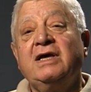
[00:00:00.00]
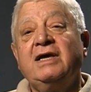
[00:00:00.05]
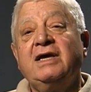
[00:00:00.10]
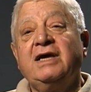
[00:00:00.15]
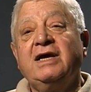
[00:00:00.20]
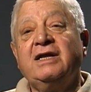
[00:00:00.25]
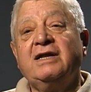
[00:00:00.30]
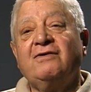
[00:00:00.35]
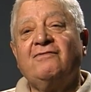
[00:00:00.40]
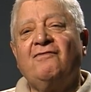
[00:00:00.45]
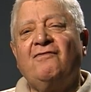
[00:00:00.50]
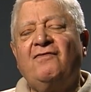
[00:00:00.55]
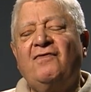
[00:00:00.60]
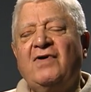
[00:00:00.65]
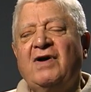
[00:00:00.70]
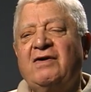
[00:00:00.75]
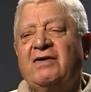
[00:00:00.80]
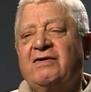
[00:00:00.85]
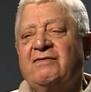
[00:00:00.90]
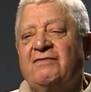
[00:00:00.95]
In a
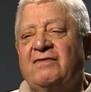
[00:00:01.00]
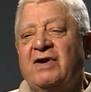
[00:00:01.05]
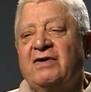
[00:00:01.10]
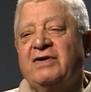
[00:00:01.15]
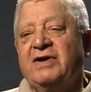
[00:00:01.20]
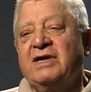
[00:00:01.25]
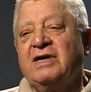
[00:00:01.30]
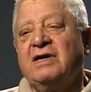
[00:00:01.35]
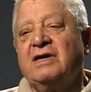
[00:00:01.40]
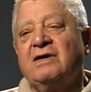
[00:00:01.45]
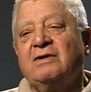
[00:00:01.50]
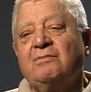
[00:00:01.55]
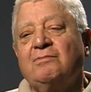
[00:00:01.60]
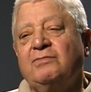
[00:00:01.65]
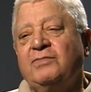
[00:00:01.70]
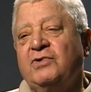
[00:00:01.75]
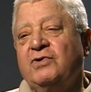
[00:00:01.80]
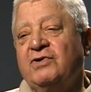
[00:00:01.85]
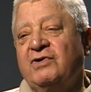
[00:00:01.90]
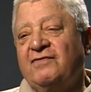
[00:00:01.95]
very, very
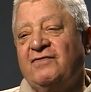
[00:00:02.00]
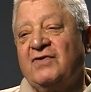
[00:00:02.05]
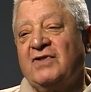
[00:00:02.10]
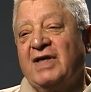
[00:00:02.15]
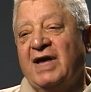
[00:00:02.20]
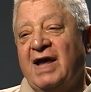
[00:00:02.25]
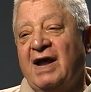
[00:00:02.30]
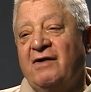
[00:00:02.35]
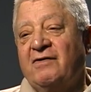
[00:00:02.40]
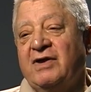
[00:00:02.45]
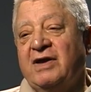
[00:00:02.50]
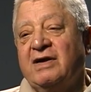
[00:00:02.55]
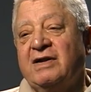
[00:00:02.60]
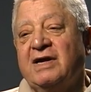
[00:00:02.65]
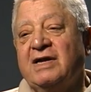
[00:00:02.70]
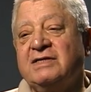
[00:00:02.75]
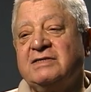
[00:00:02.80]
beautiful area.